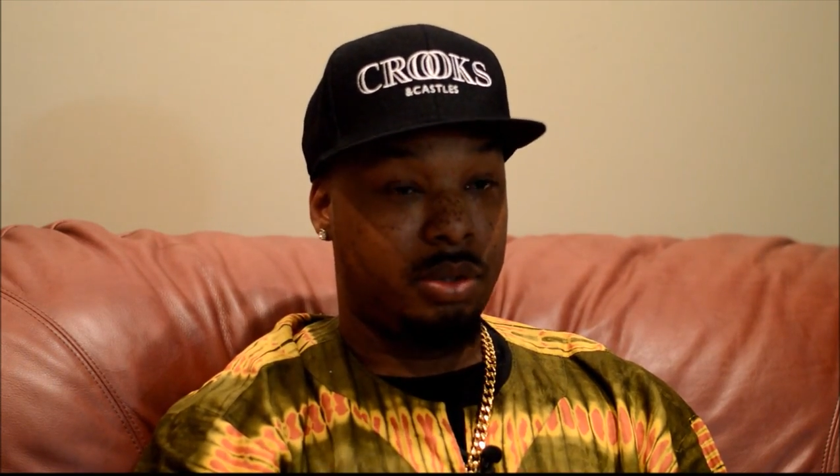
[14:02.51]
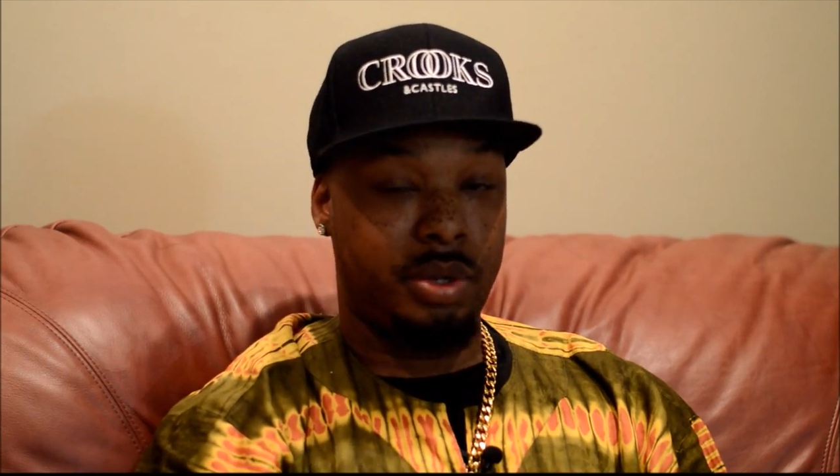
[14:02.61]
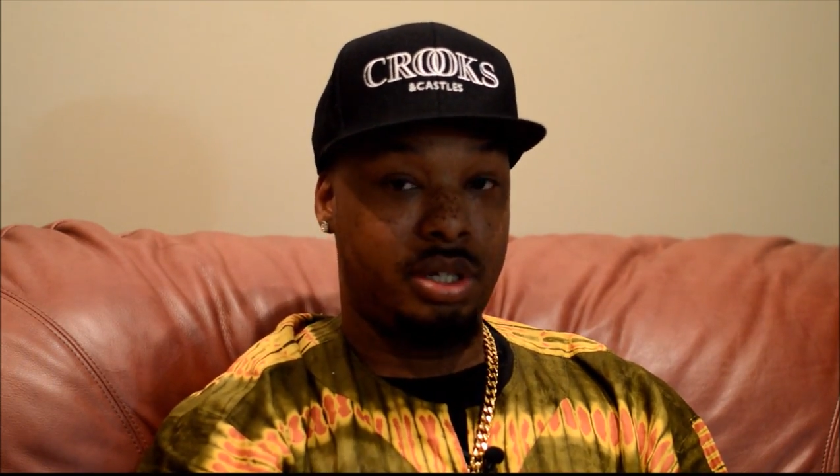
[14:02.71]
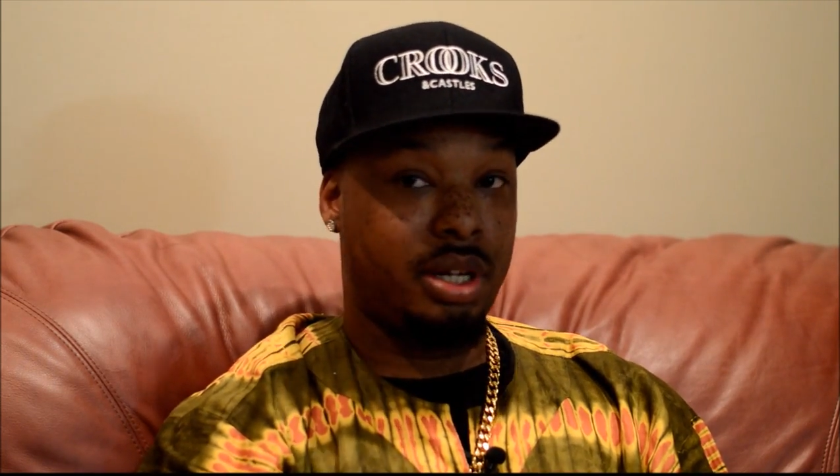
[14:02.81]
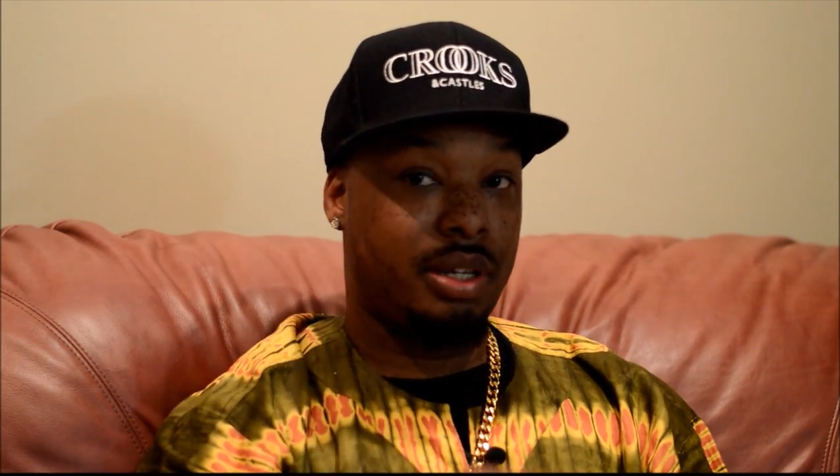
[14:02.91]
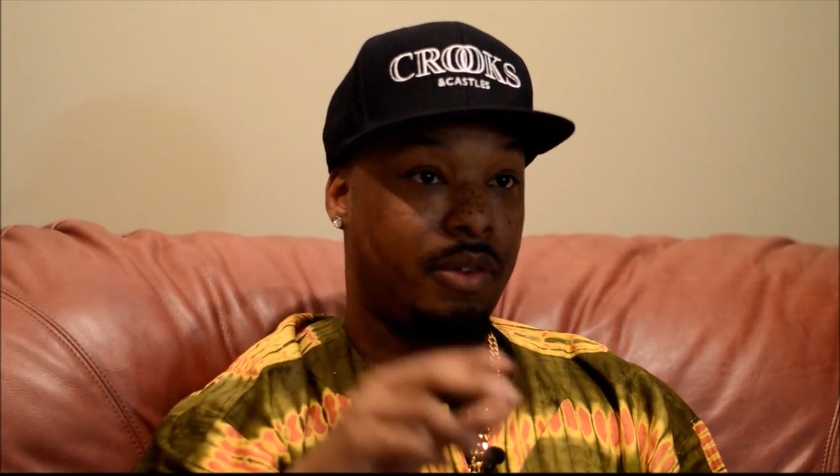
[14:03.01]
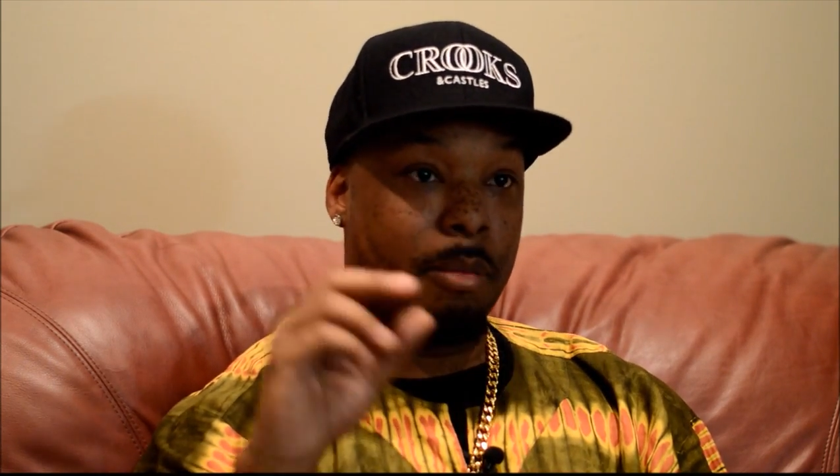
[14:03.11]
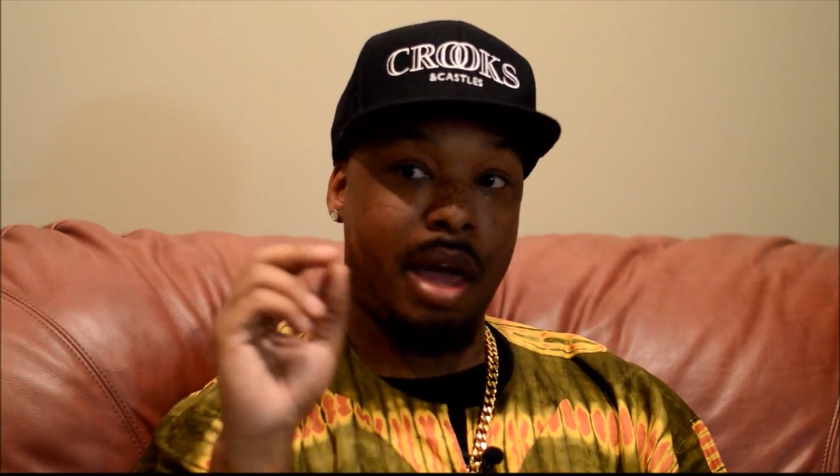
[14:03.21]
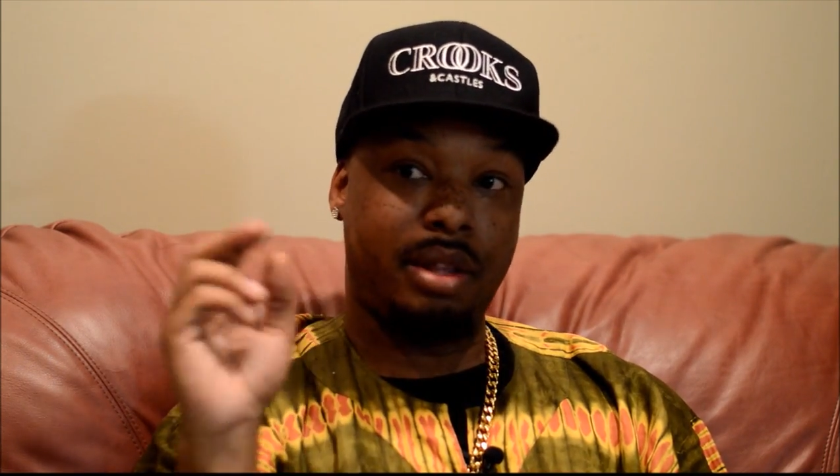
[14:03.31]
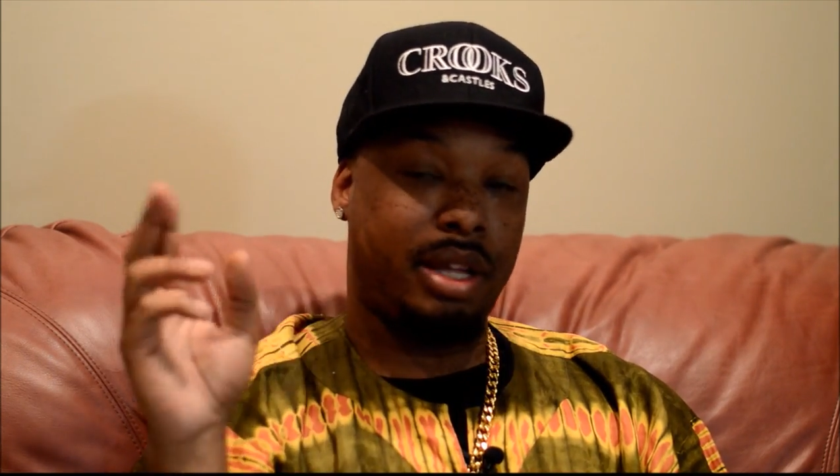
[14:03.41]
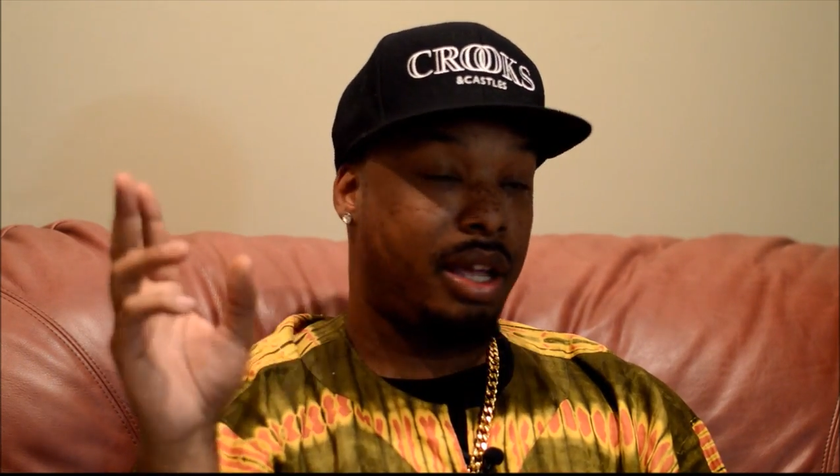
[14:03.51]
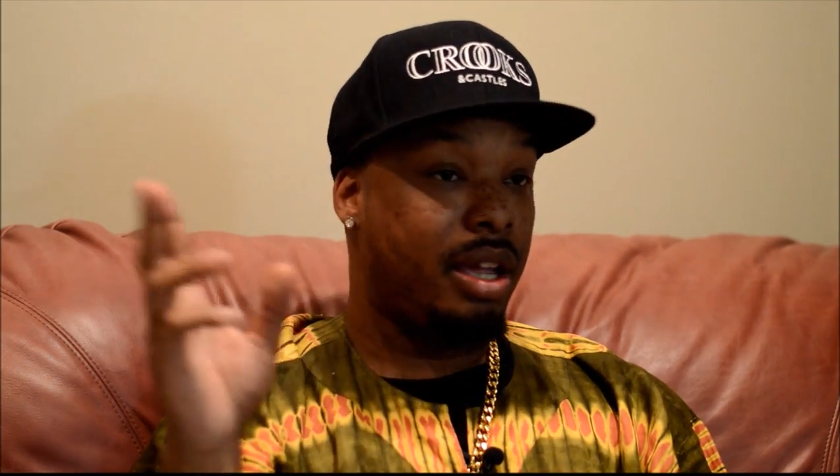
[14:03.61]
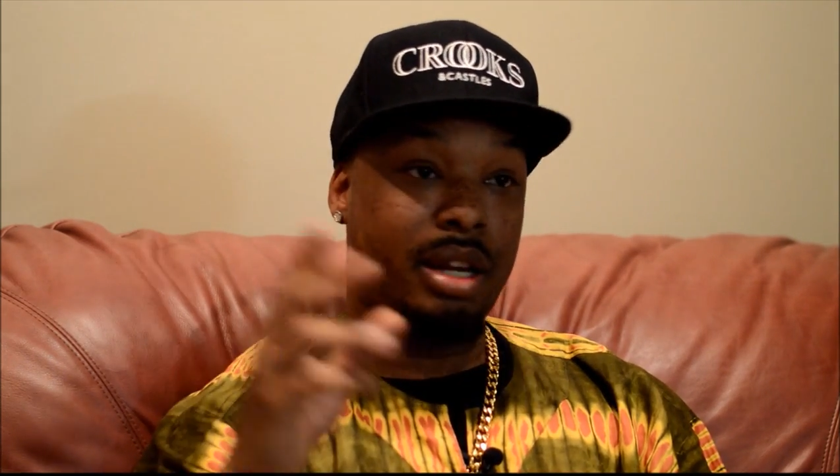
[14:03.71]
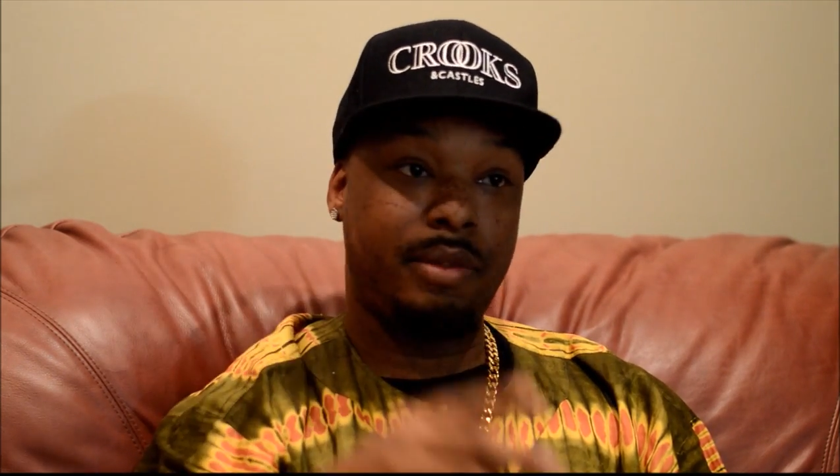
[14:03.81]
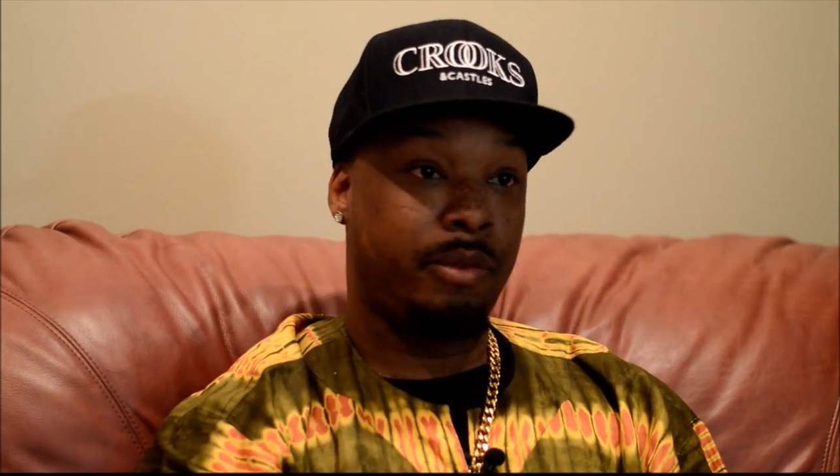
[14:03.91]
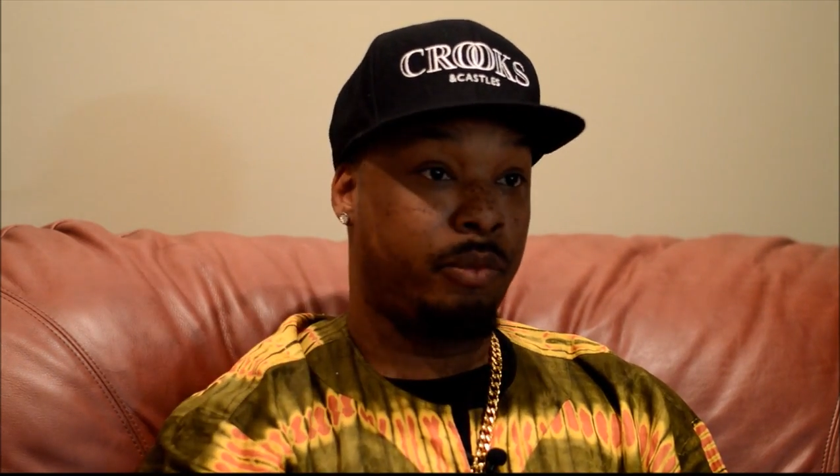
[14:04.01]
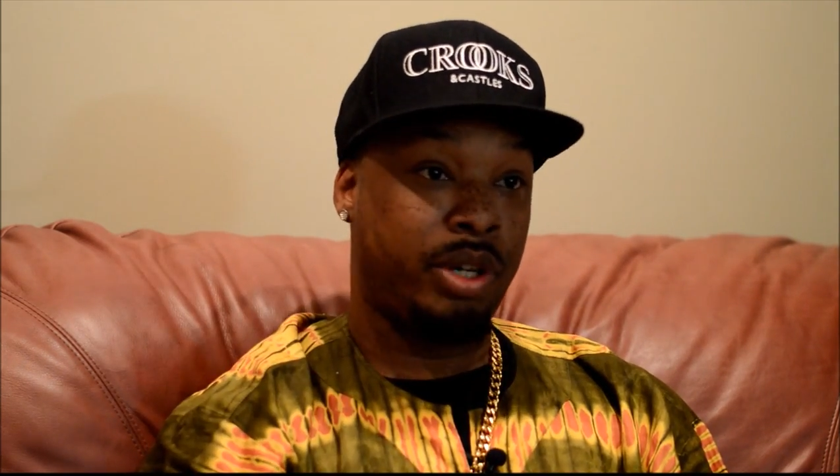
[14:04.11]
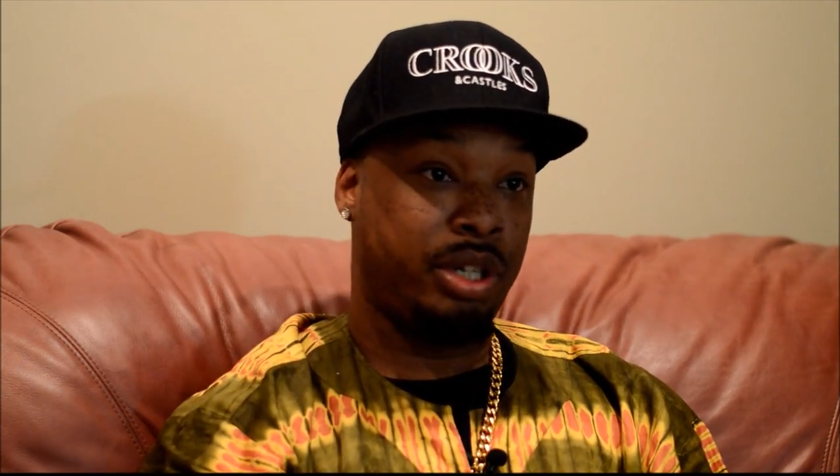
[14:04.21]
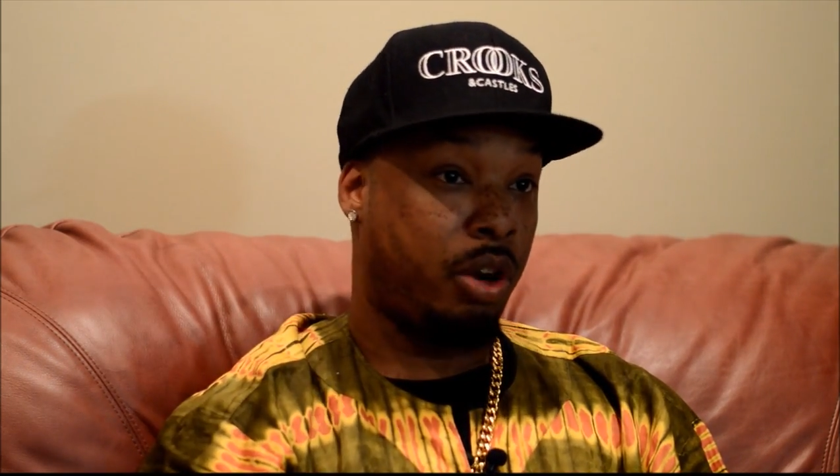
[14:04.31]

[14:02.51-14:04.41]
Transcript: when it doesn't even matter that he ain't even really